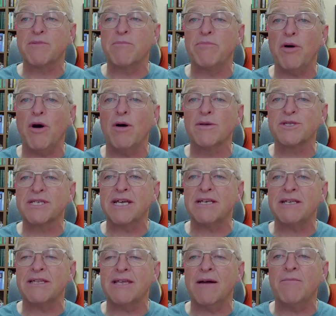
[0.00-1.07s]
But Paul said
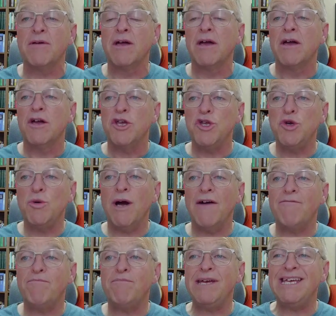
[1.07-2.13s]
to them, you
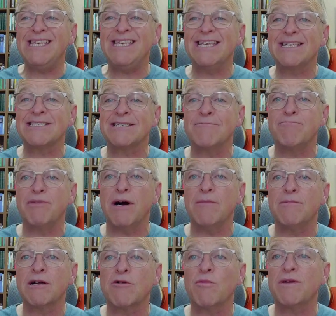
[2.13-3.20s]
have beaten us in
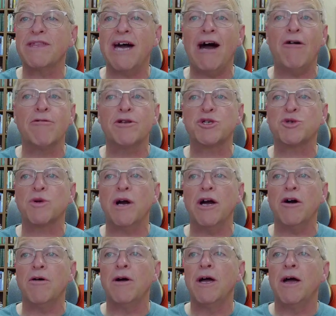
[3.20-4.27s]
public without a
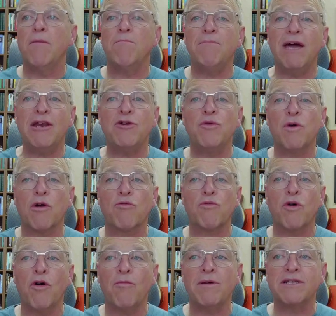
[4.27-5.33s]
trial, men who are
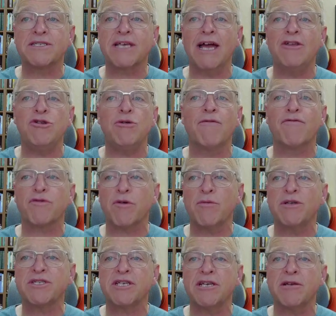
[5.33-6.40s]
Romans, and you have
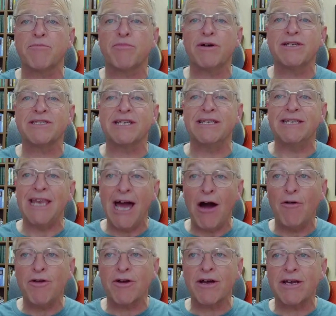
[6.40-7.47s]
thrown us into prison.
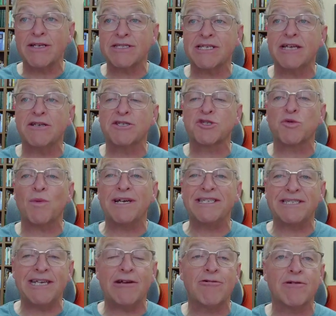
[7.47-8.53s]
Now you're going to send us away
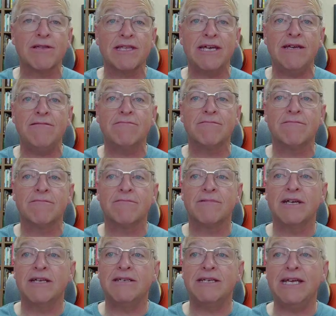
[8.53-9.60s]
secretly?
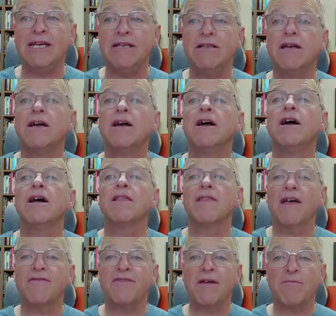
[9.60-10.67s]
Indeed,
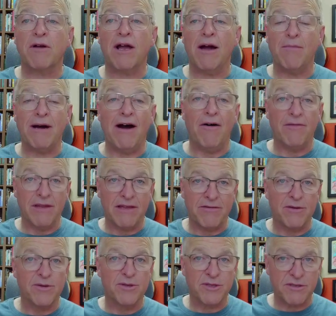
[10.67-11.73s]
let them come out, let
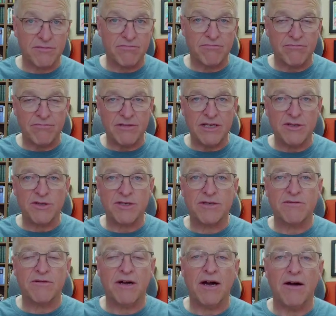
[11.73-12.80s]

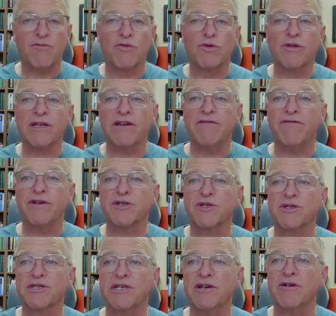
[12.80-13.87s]
these ruling
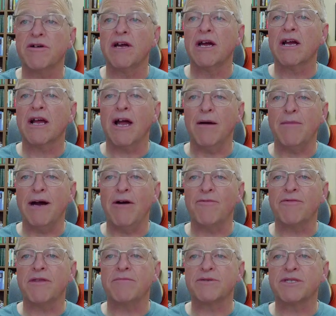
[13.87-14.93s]
officials here come
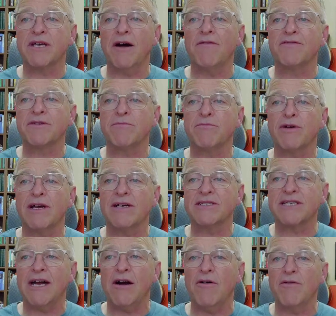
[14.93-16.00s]
out themselves and bring
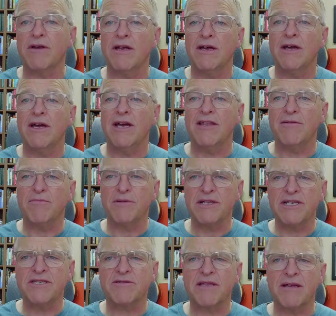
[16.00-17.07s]
us out. And the
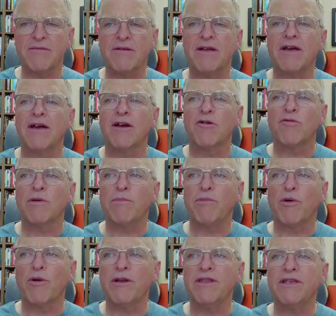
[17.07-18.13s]
police then
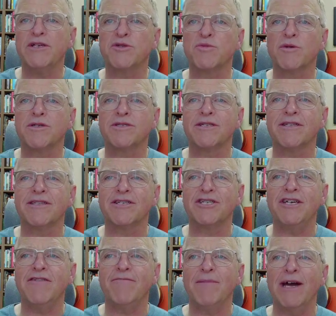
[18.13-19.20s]
reported these words to the
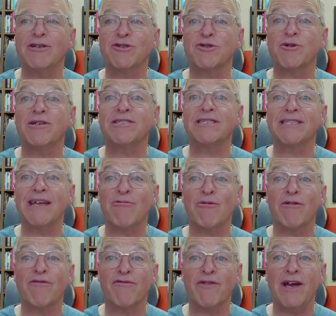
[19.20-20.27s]
chief magistrates, and they
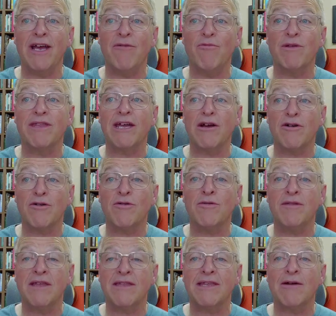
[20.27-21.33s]
were afraid when they
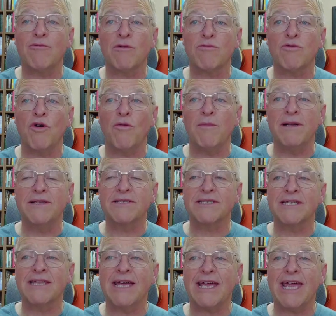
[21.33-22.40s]
heard that they were
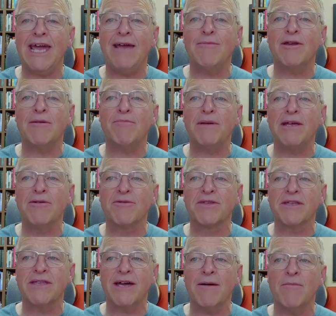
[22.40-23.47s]
Romans, and they came and appealed
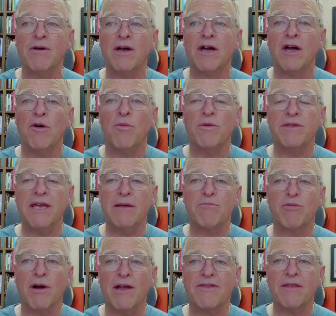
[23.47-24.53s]
to them when they had
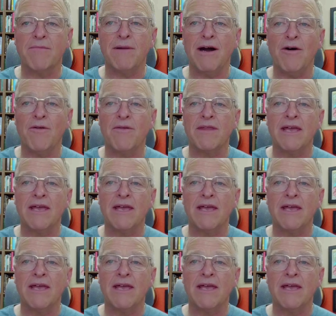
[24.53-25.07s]
brought them out.